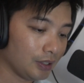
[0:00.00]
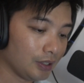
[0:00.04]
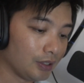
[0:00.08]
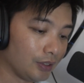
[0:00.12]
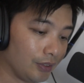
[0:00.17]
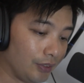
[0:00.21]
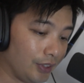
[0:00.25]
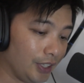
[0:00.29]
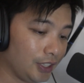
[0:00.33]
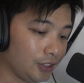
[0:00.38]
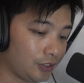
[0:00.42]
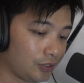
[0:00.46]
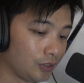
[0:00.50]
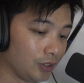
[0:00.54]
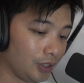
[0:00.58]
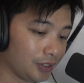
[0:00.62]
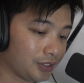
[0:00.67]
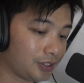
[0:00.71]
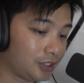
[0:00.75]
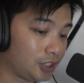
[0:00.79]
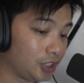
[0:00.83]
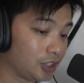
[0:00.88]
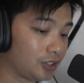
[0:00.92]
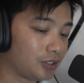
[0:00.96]
These
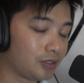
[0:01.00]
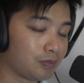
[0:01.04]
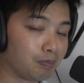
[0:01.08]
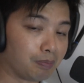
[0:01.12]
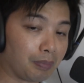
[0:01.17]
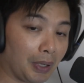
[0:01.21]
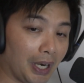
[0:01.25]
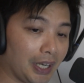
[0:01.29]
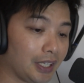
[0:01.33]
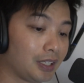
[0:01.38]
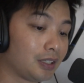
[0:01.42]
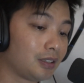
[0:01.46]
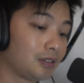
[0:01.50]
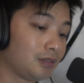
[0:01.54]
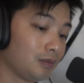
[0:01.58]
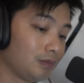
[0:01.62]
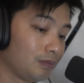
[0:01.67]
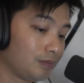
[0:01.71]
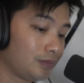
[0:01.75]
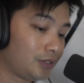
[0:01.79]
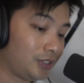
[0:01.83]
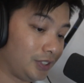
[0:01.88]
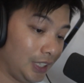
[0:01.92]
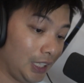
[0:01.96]
knots just break
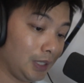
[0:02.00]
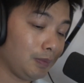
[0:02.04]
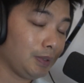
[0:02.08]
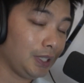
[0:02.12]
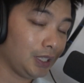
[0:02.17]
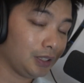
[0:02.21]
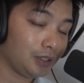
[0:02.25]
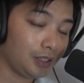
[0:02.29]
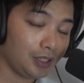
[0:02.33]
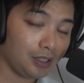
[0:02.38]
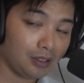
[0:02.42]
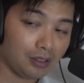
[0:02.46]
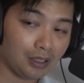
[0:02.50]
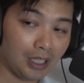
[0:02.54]
seemingly,